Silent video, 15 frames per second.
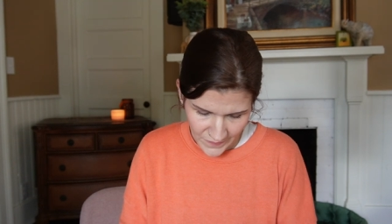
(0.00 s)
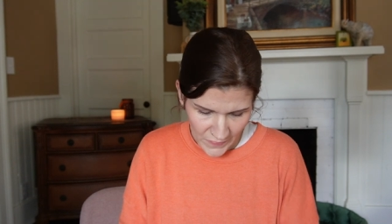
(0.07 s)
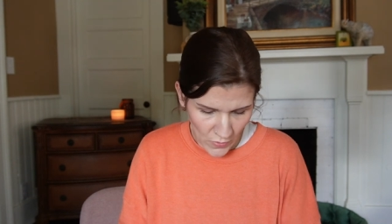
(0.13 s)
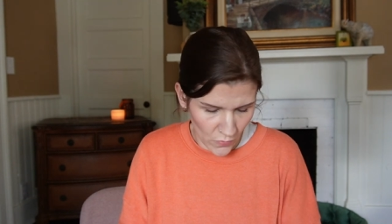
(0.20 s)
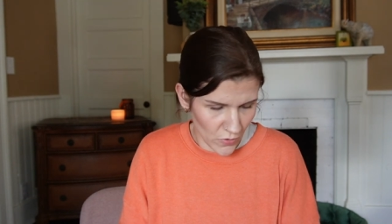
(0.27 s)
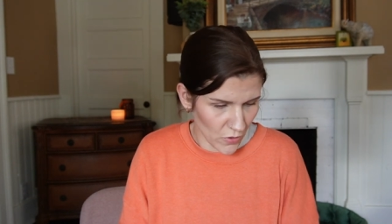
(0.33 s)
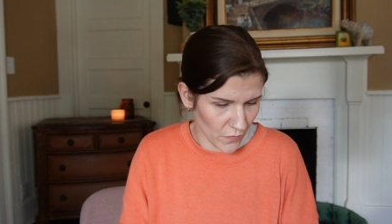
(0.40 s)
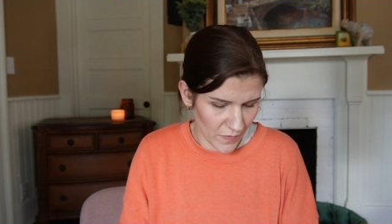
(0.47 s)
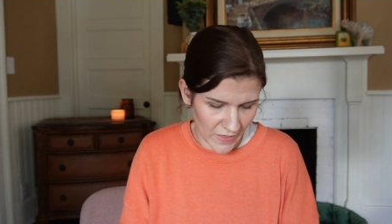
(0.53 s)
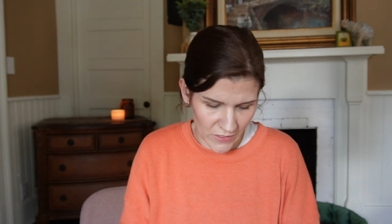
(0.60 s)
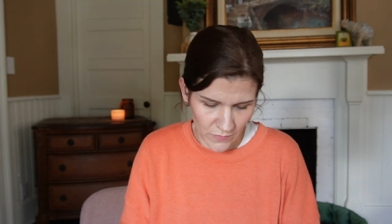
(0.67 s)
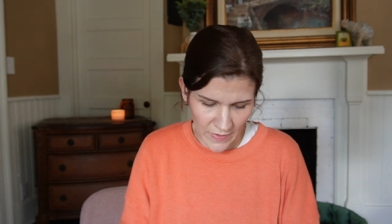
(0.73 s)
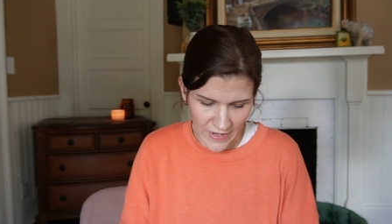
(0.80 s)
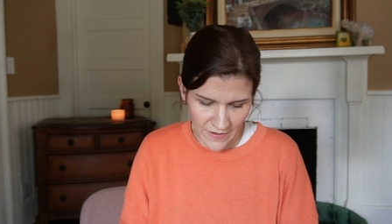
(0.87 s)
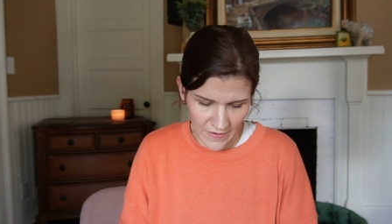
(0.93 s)
Oh no,
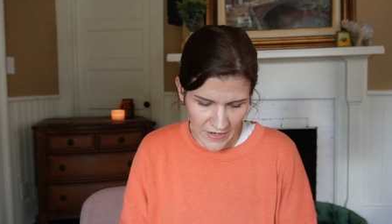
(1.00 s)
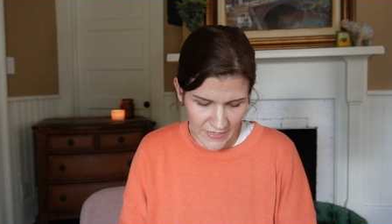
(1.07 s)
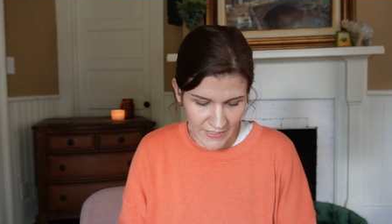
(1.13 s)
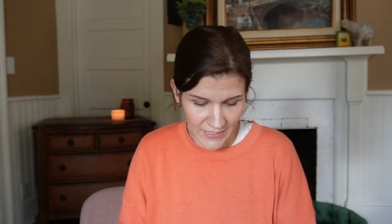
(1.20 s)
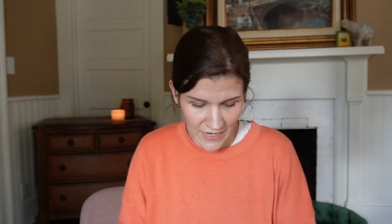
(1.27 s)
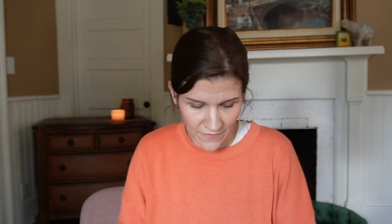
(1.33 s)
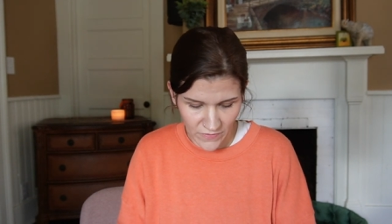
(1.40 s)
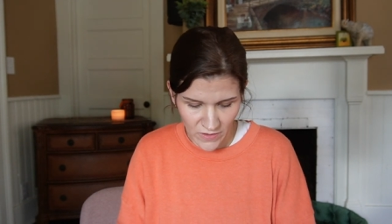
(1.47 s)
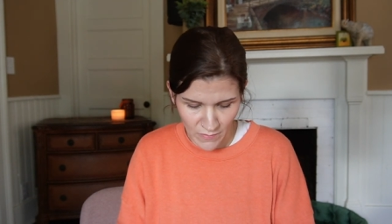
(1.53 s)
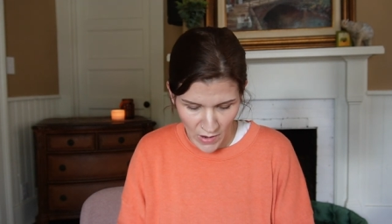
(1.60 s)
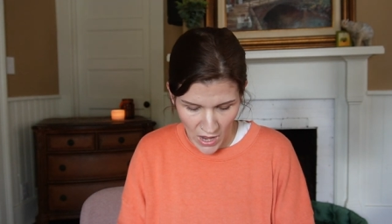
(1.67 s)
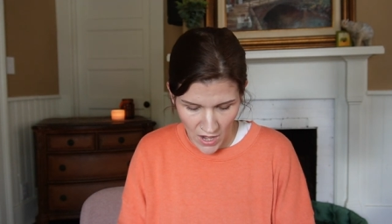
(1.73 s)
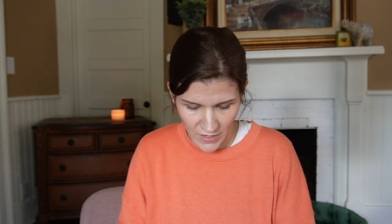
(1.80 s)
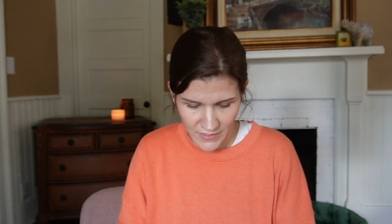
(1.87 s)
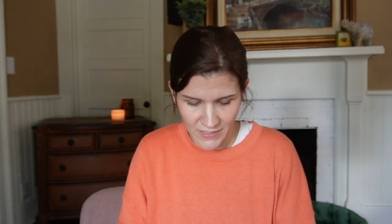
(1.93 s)
that's right. I saved the
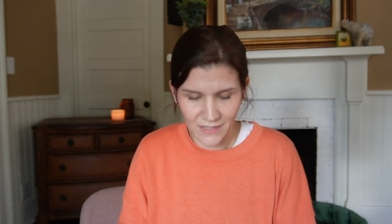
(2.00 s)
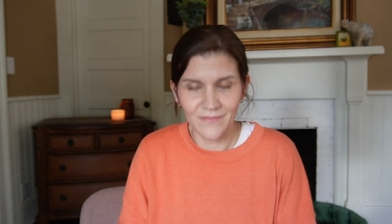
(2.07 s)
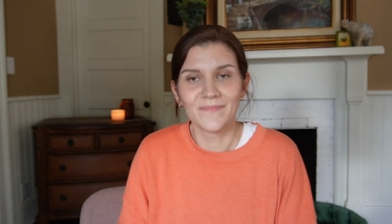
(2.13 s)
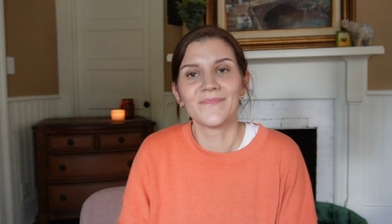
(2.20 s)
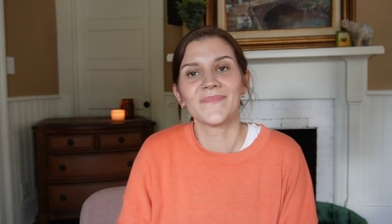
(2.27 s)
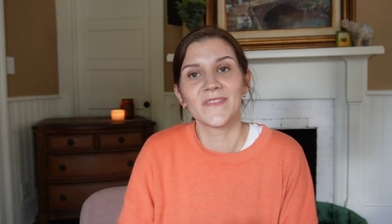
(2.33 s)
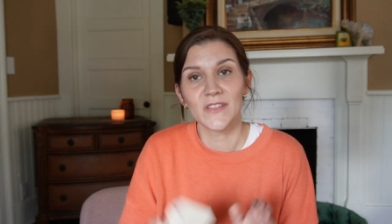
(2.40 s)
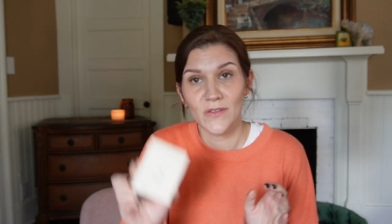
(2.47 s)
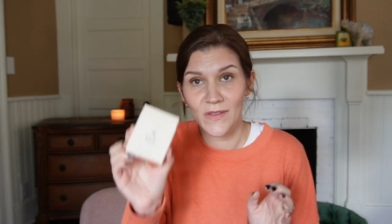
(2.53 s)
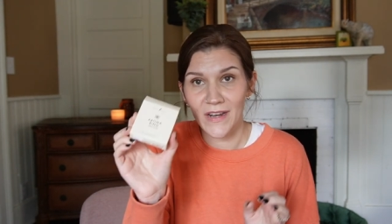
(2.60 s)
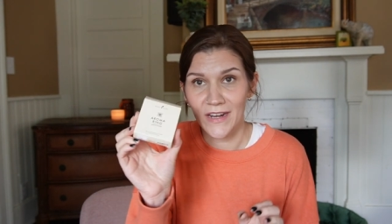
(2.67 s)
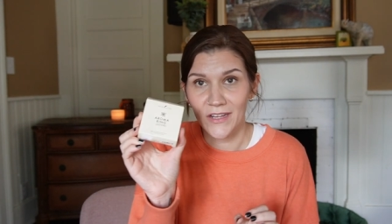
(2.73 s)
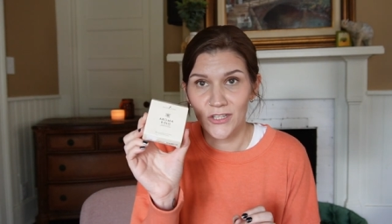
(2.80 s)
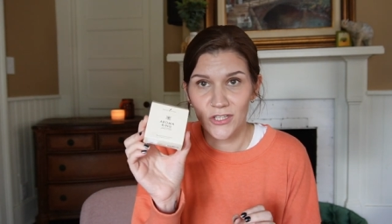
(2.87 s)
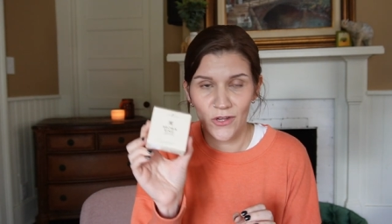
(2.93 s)
box so that
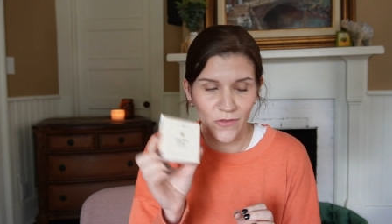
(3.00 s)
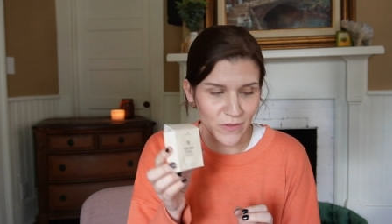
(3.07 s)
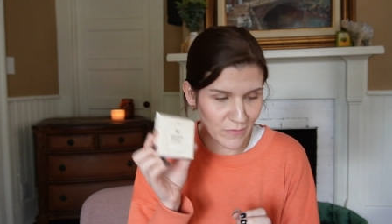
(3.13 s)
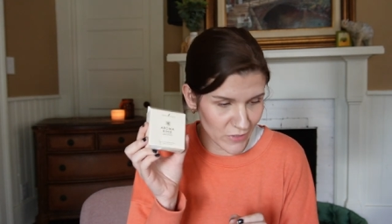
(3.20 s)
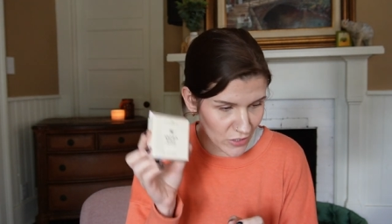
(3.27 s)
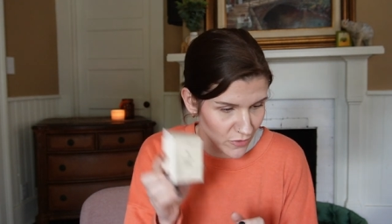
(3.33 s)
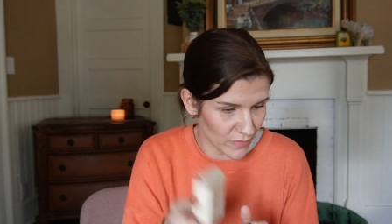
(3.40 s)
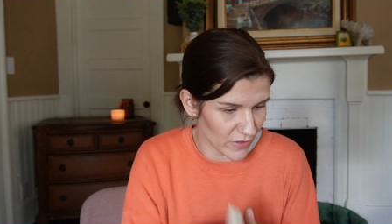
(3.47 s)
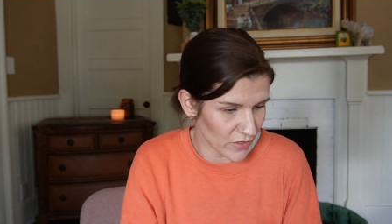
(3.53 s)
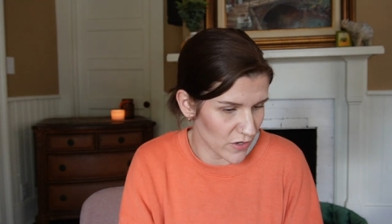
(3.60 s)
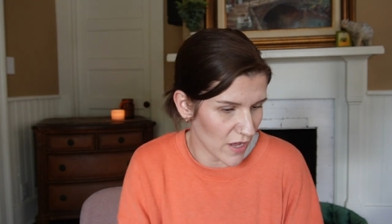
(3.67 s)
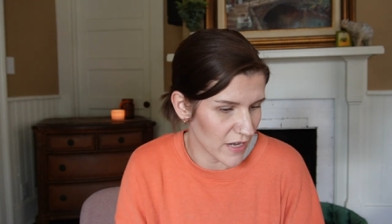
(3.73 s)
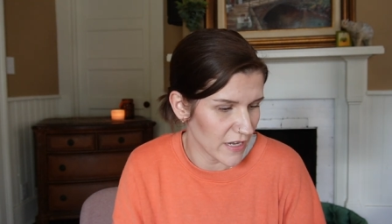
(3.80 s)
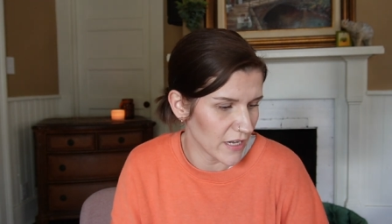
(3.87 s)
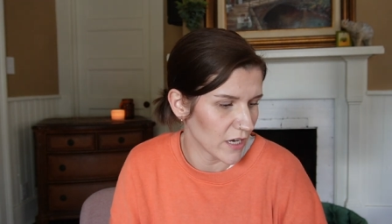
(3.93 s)
I could show them to you, but they're
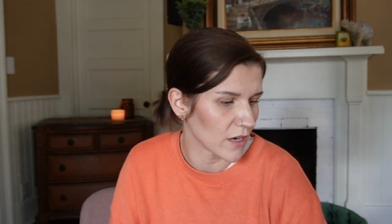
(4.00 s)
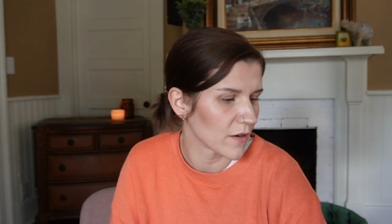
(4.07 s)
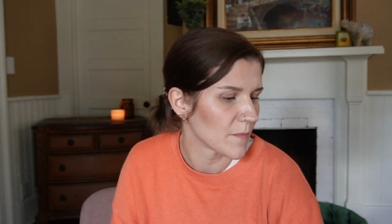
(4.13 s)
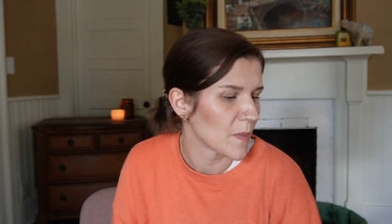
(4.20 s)
not in here.